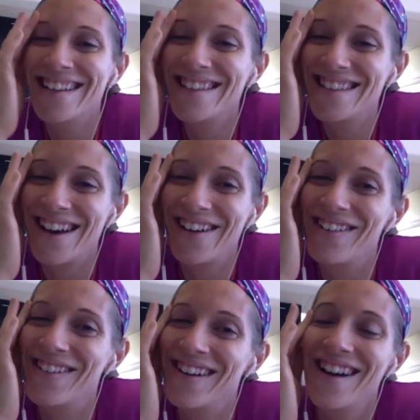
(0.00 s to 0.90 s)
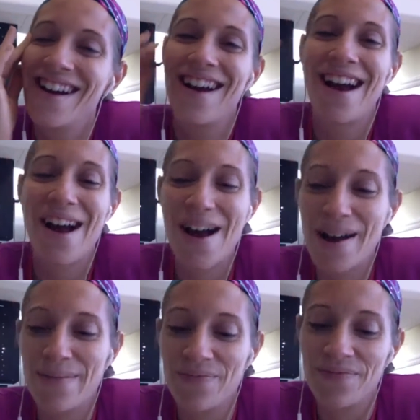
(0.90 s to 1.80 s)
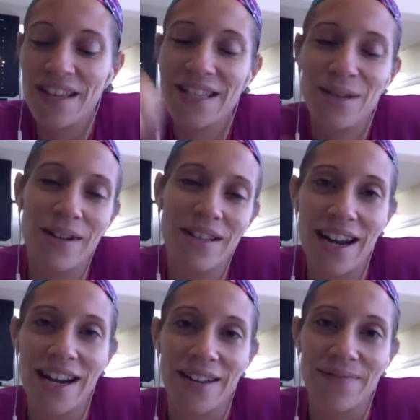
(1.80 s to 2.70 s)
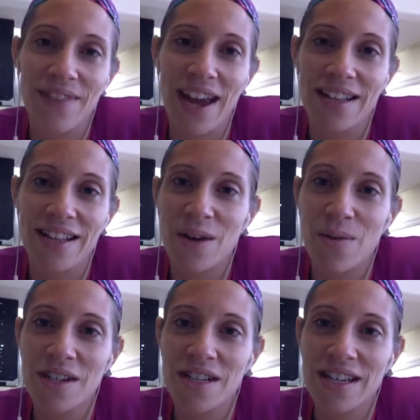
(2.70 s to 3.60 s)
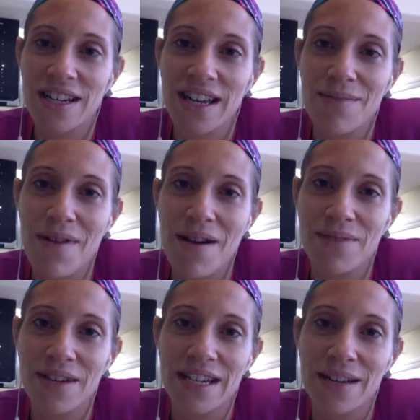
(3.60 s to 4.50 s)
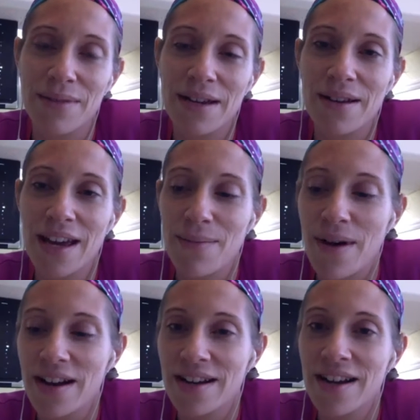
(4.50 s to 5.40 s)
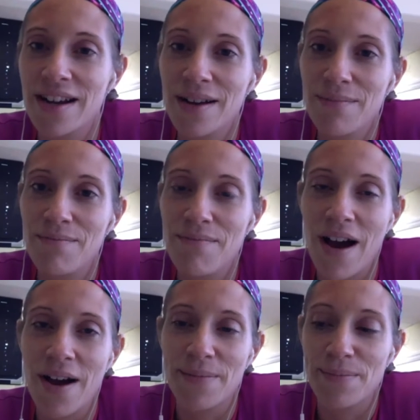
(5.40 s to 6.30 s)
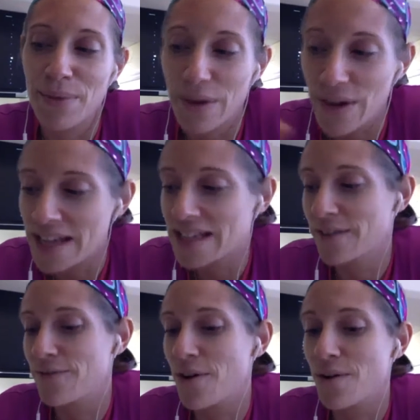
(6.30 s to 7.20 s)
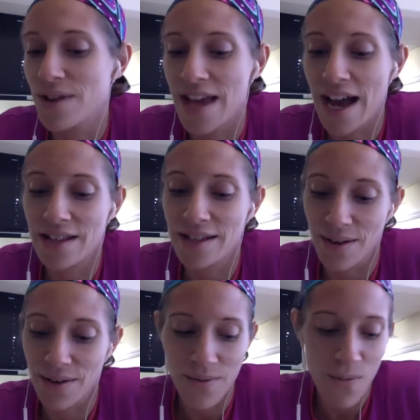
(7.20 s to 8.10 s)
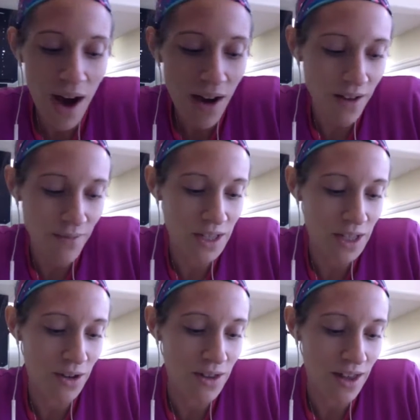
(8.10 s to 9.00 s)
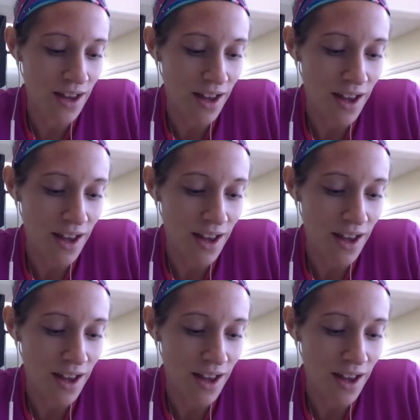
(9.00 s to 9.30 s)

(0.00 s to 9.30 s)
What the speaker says: So that's super exciting. And so we're just going to keep on building and keep on progressing forward with that. So welcome to the